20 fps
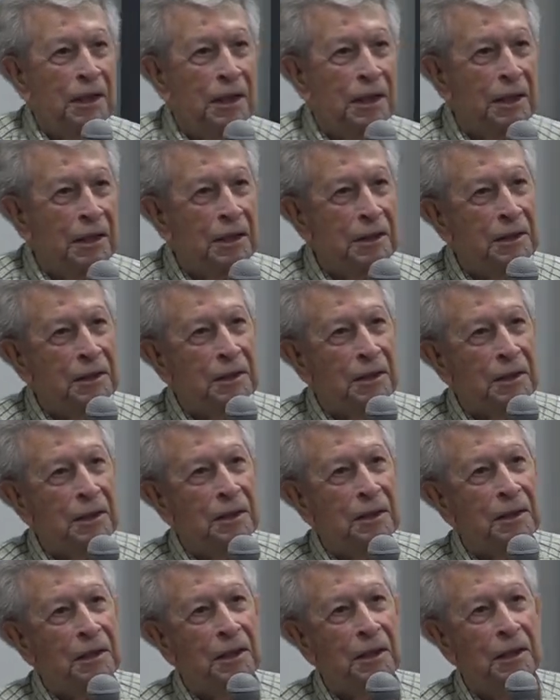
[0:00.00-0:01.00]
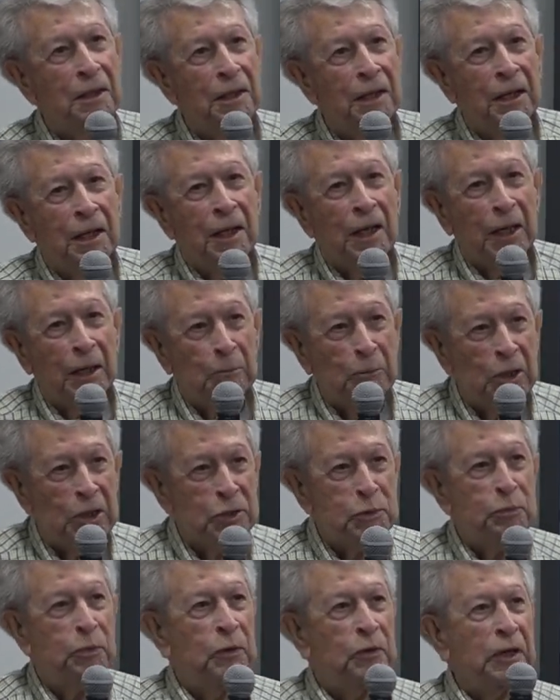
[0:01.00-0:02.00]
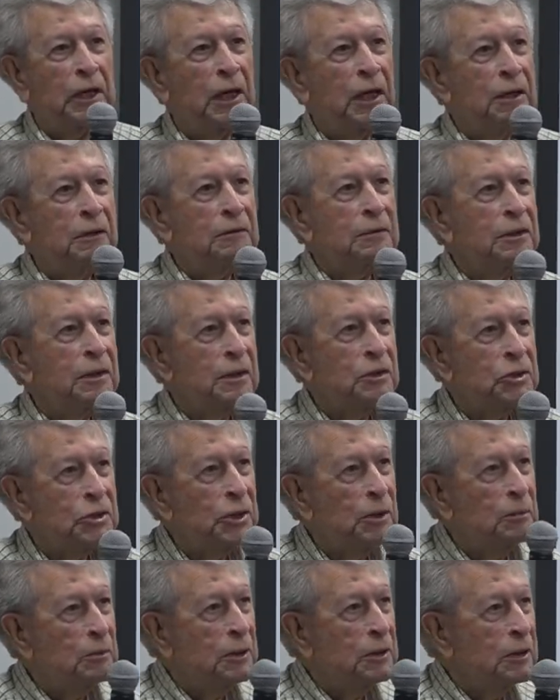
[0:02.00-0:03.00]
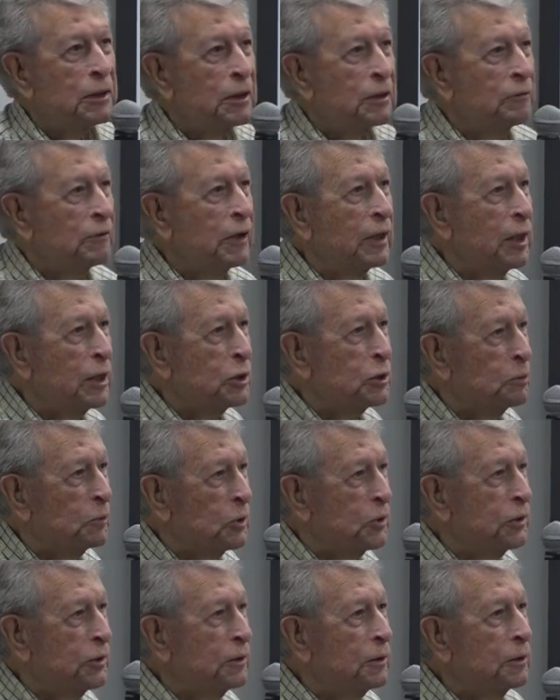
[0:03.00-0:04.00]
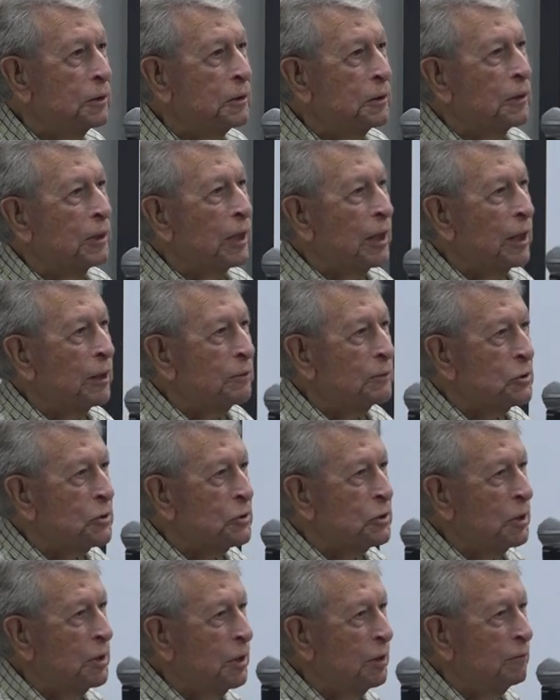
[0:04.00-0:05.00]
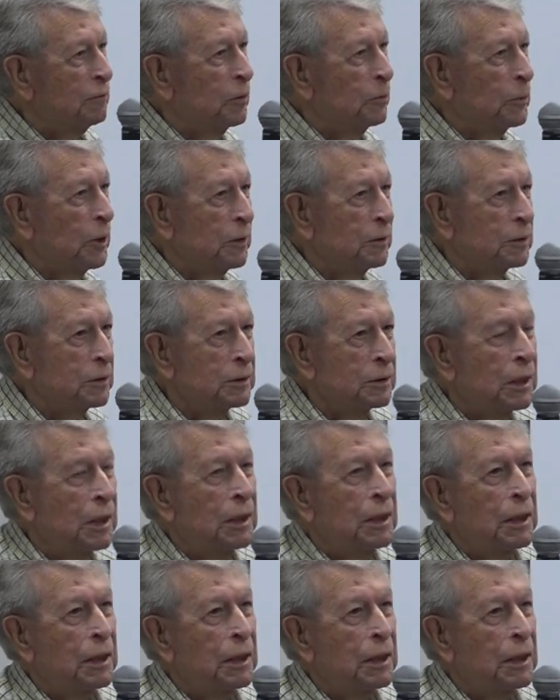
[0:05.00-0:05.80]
And uh, I must point out that some of the advanced material that I received about